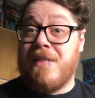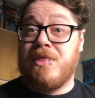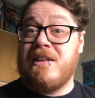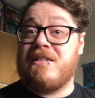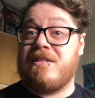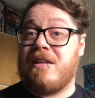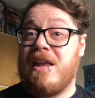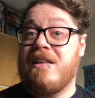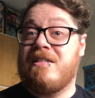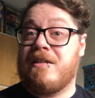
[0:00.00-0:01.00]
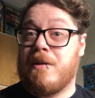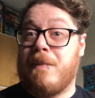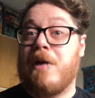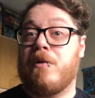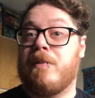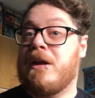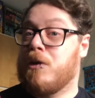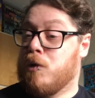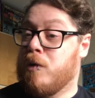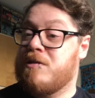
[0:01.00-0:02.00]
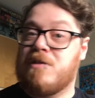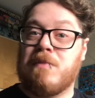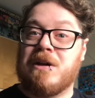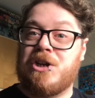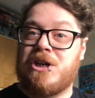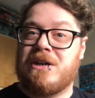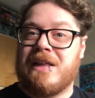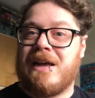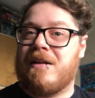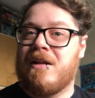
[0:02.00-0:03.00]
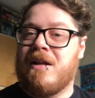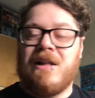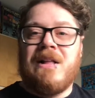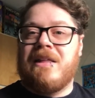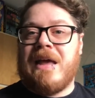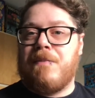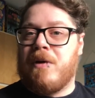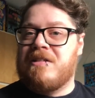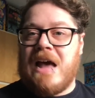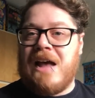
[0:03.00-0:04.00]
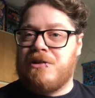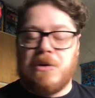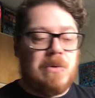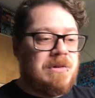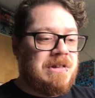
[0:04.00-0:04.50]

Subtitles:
and this is comparably not as much that price at all.